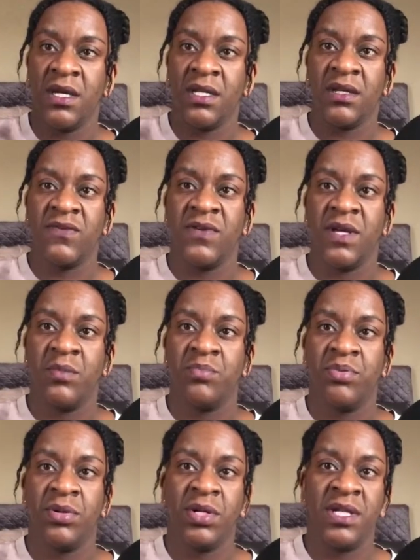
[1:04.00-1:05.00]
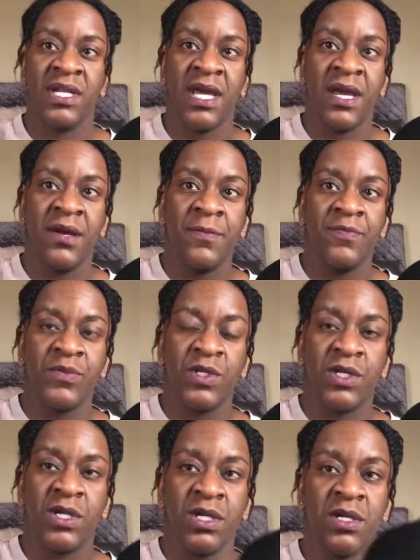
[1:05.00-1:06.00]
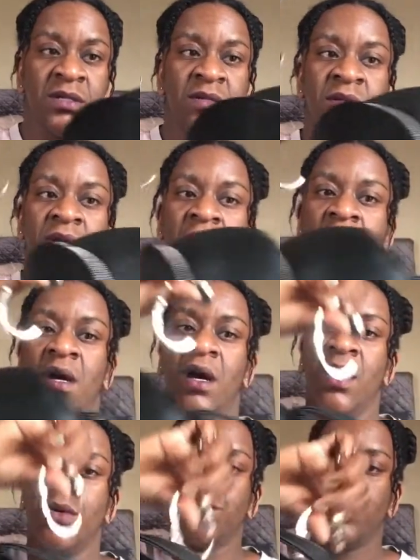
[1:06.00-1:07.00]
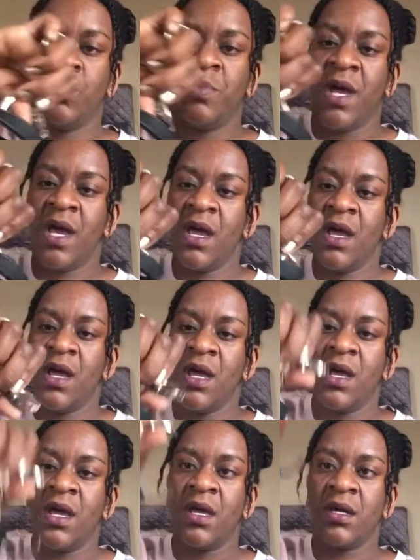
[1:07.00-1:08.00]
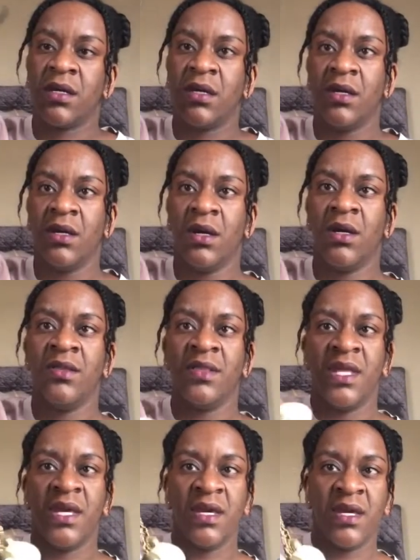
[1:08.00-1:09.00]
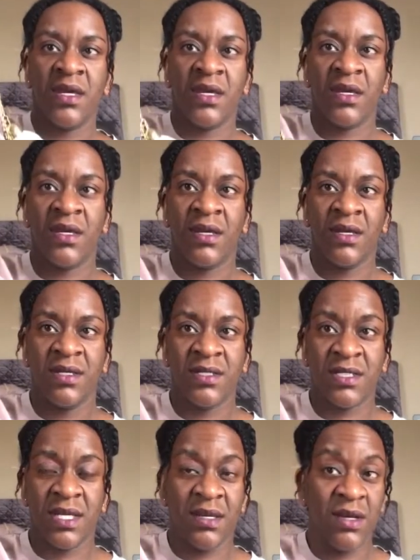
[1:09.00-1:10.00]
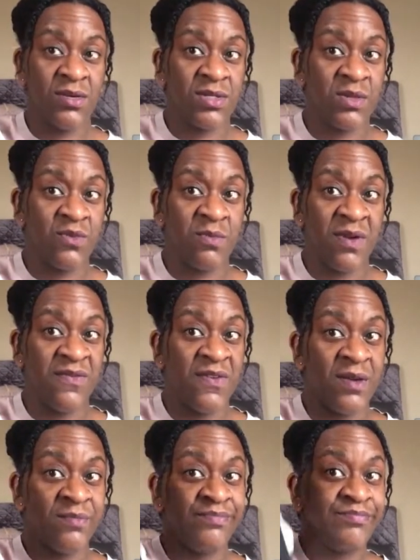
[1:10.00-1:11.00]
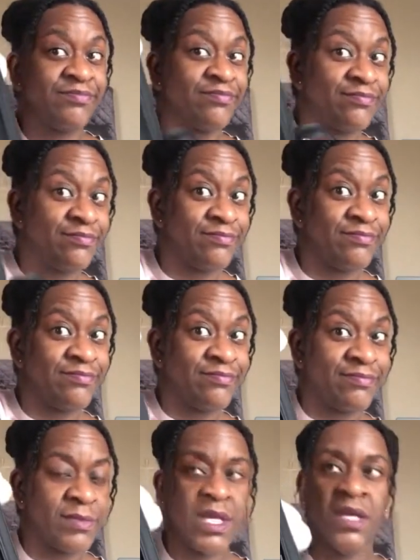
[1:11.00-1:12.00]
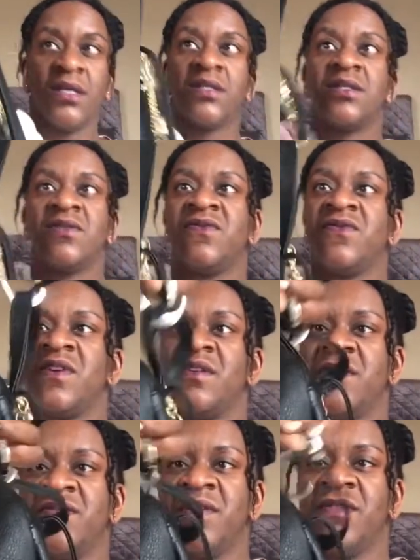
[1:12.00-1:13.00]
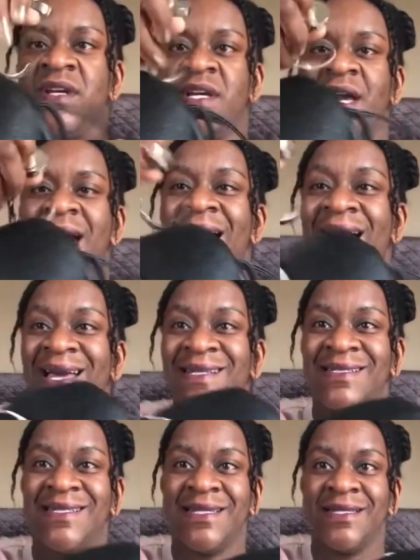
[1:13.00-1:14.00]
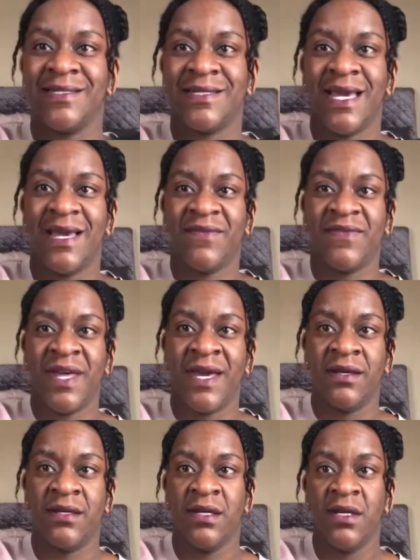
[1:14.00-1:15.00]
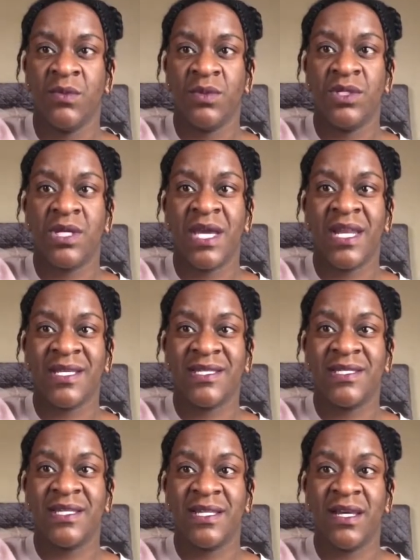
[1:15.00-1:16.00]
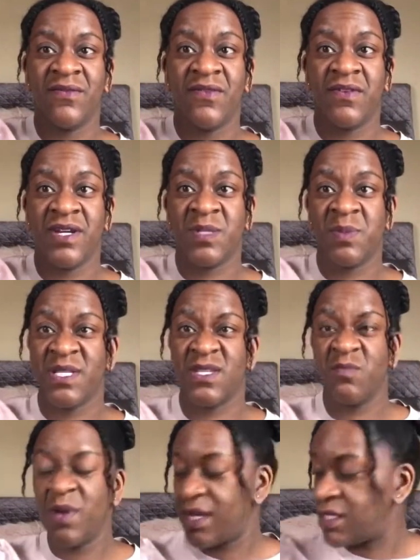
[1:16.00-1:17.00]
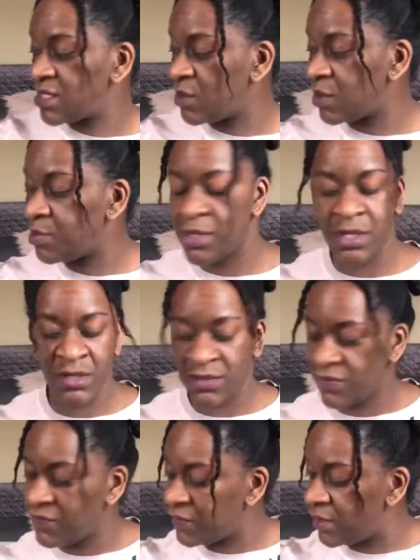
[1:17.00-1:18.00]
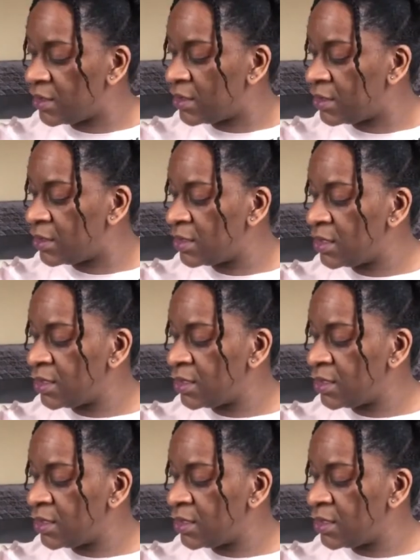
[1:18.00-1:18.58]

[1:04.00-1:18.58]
and if you pull it out, you can hold your bag on there. See, holding it with my thumb. So it's very, very handy to have that. When you go out to dinner, very expensive bag, you don't want to put it on the floor.